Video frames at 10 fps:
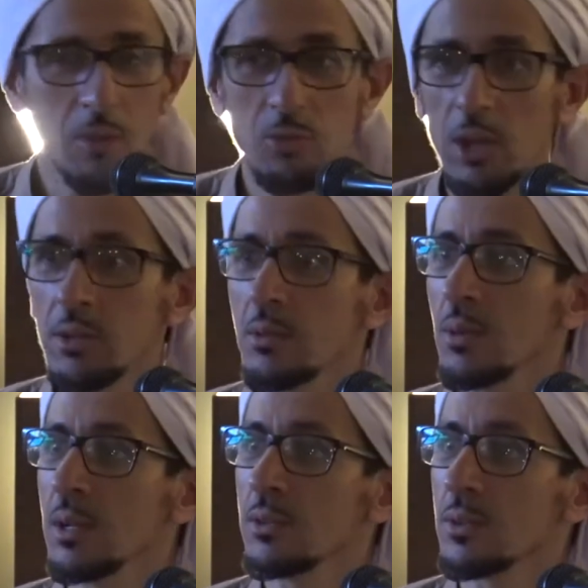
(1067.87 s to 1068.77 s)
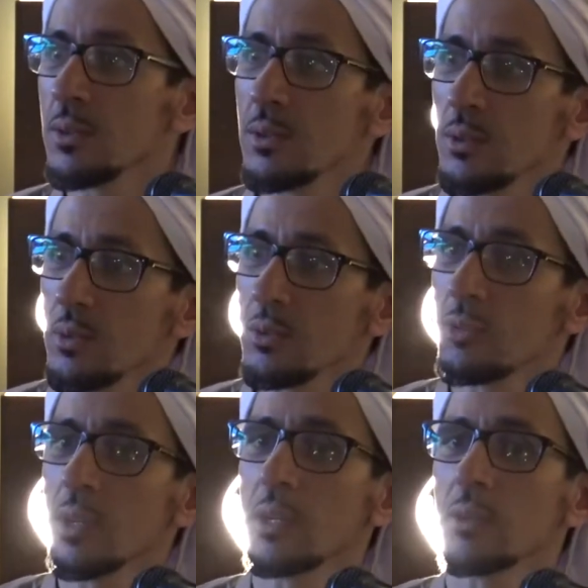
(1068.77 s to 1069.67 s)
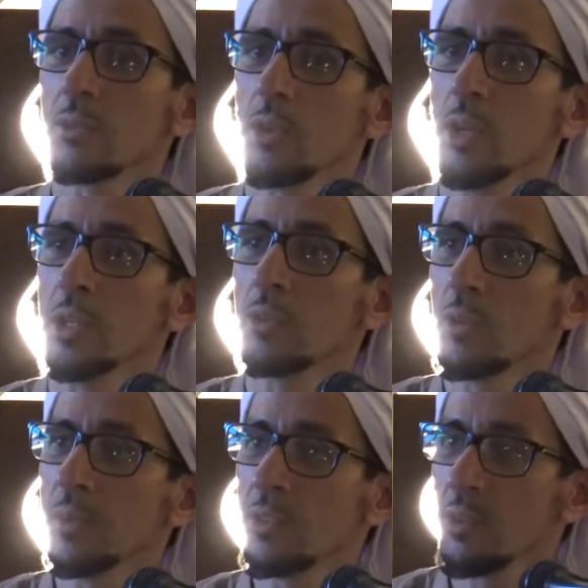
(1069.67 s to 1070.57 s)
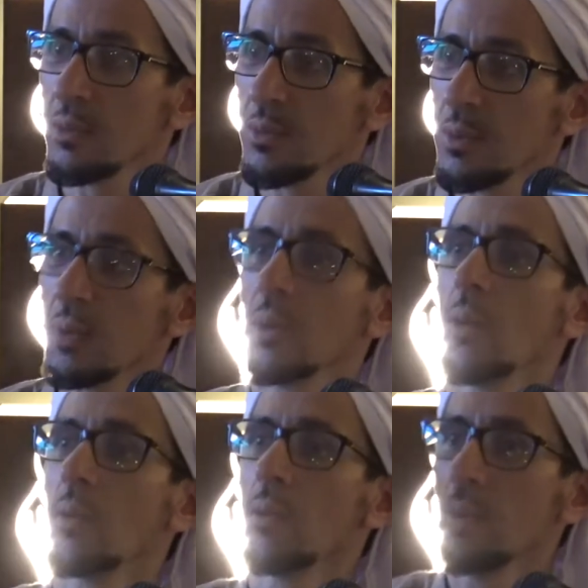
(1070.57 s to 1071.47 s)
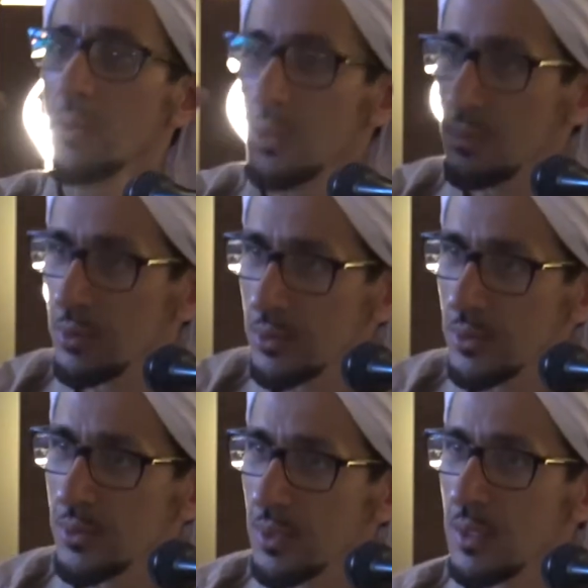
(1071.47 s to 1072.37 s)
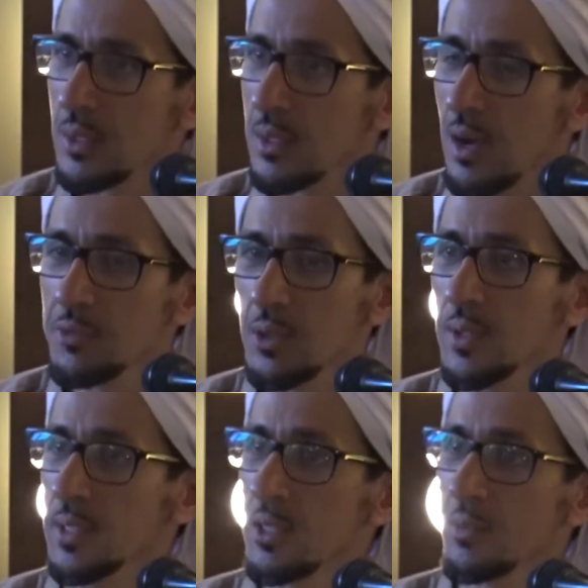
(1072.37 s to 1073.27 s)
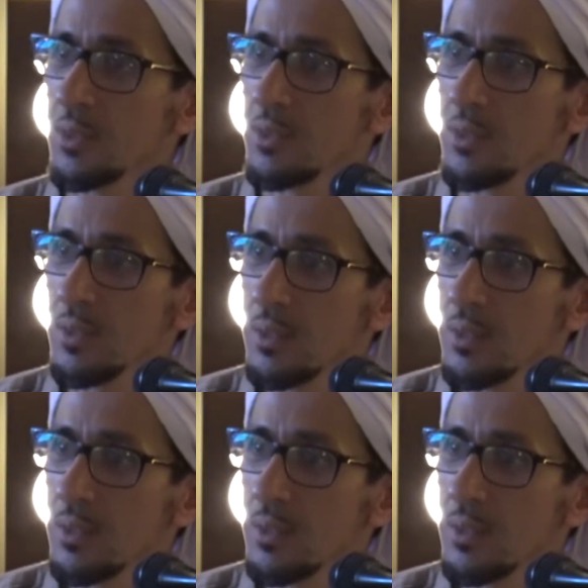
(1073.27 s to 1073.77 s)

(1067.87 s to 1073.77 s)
That you enter, you start Tahiyyat al-Masjid, Allahu Akbar. After Tahiyyat al-Masjid,